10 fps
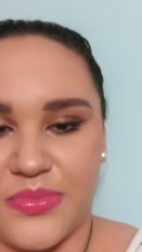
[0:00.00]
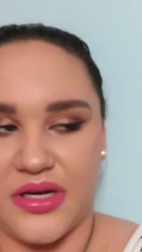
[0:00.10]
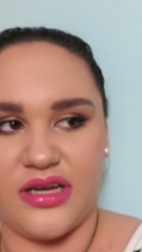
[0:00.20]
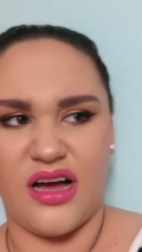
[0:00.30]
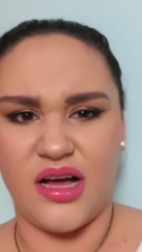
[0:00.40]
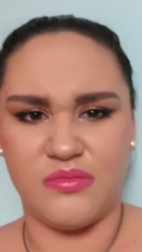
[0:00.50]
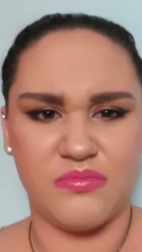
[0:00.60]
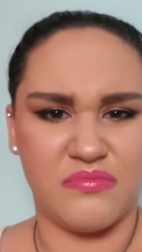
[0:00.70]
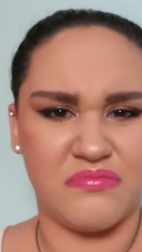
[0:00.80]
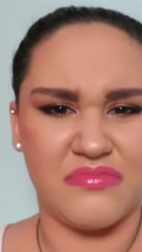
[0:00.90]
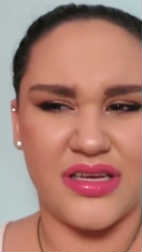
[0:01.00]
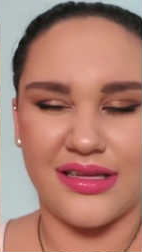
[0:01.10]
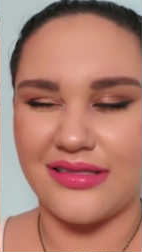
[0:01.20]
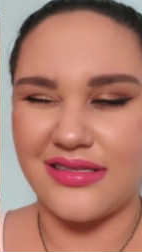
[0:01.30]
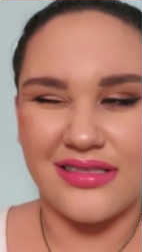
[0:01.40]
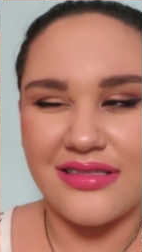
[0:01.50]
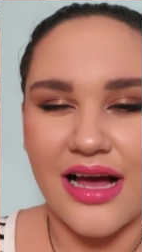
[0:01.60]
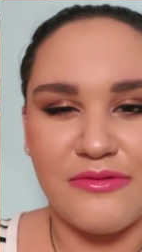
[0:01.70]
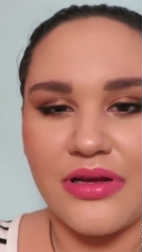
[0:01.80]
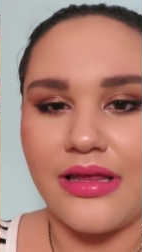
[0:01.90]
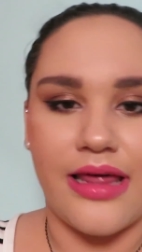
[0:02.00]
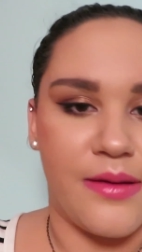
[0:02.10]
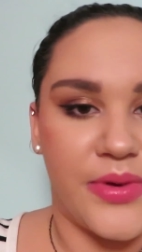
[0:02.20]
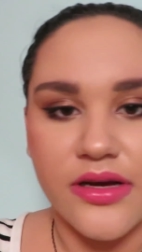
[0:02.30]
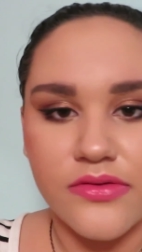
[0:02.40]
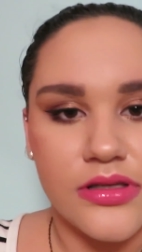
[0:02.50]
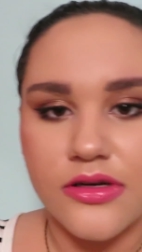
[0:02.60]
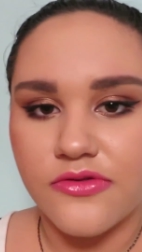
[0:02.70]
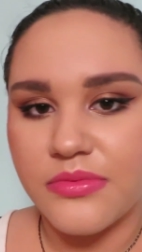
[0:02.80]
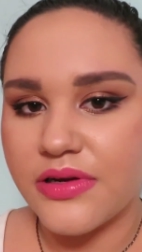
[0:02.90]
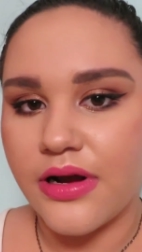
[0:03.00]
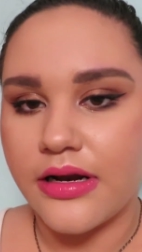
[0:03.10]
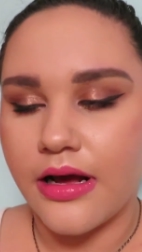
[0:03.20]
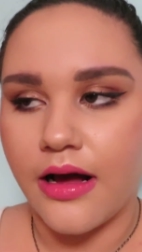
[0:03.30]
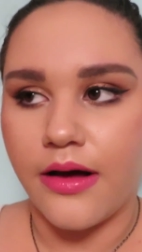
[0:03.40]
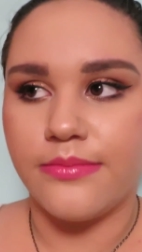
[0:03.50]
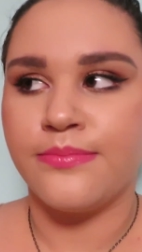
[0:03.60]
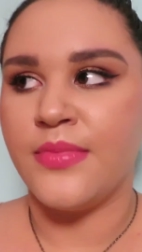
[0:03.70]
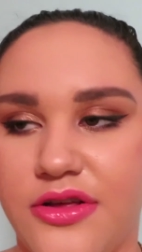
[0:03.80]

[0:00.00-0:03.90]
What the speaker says: But it's not really that big of a deal for me right now.